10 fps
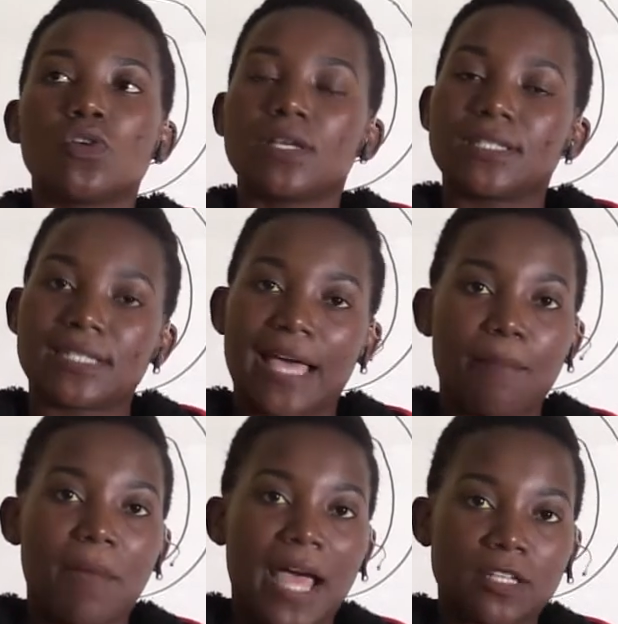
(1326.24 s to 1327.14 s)

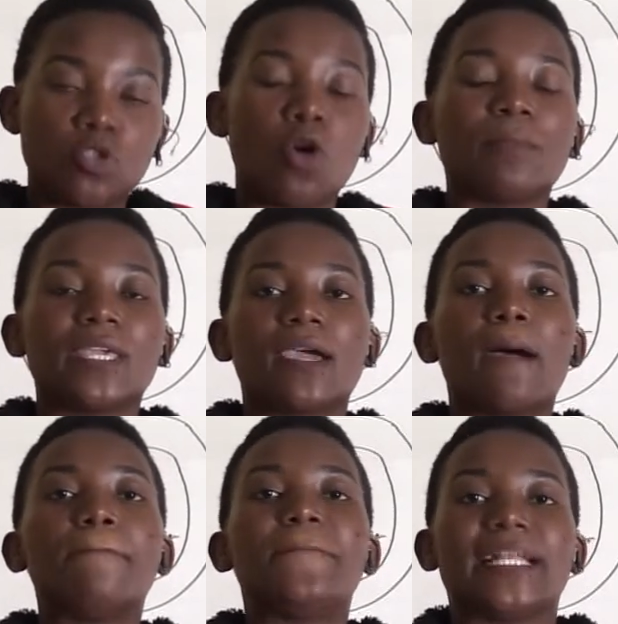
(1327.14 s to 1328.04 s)

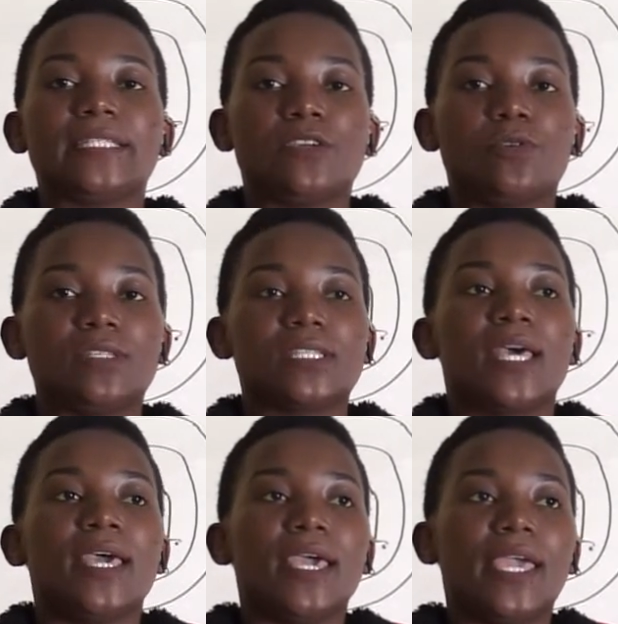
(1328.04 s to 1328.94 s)
subatomic particles.
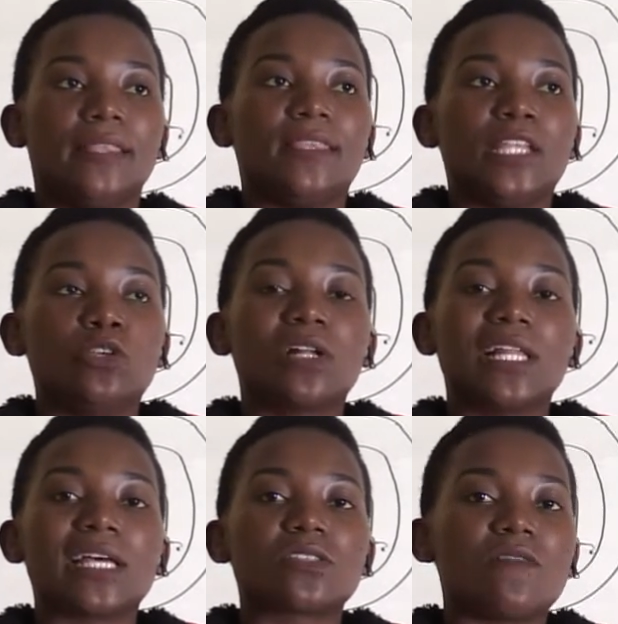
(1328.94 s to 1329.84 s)
In the
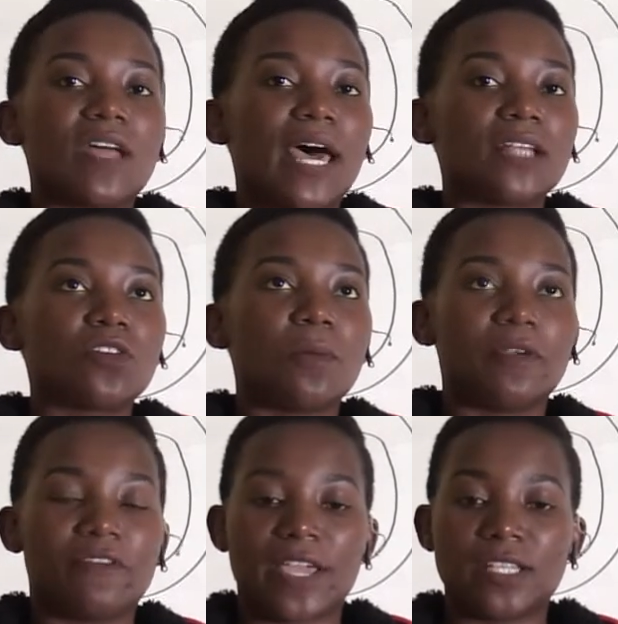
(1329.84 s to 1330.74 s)
nucleus of an atom
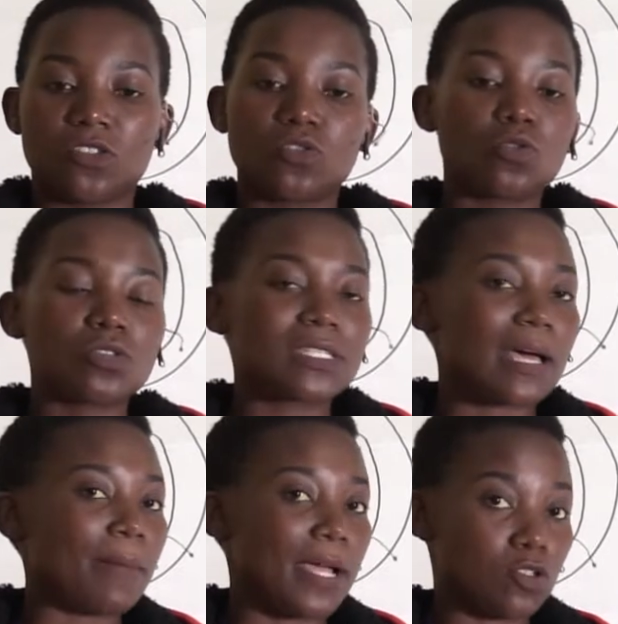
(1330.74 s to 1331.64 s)
we find 2
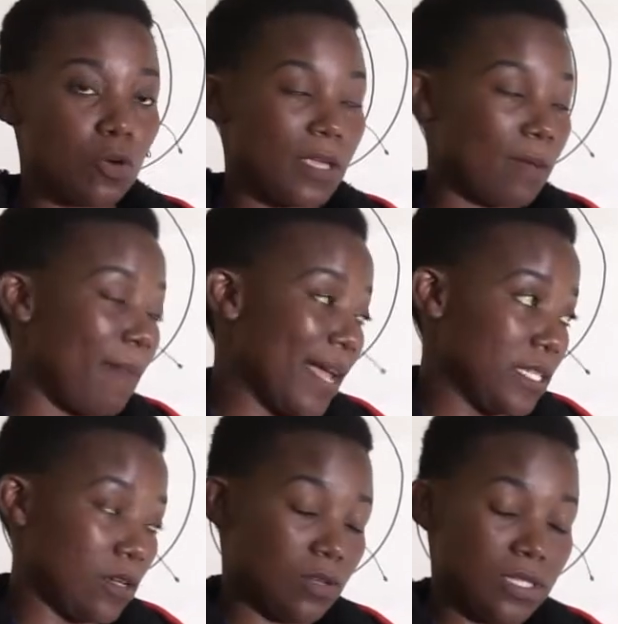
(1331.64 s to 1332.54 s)
subatomic
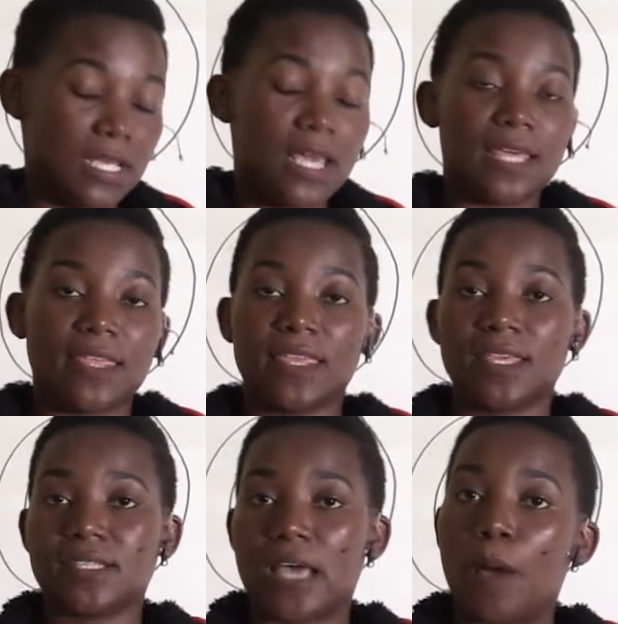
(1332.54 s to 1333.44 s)
particles.
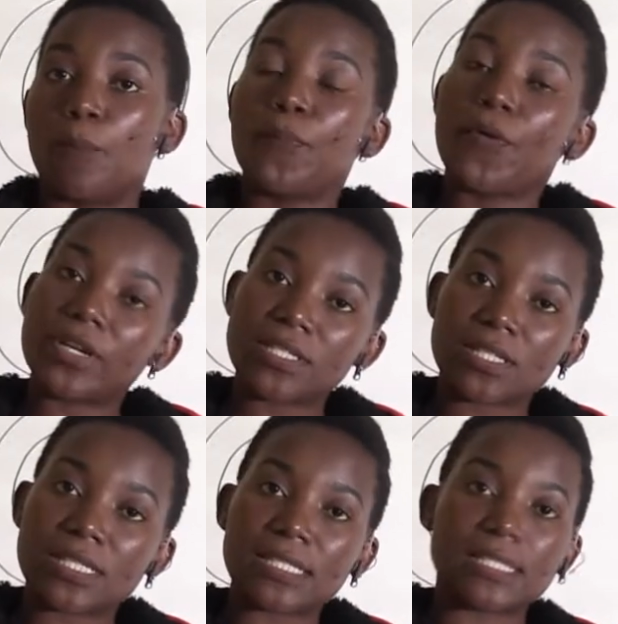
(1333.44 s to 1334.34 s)
These are
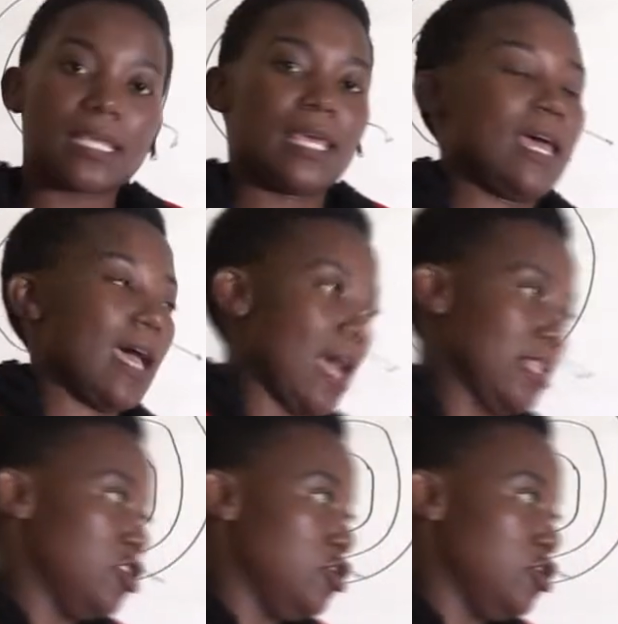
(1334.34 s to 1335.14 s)
protons and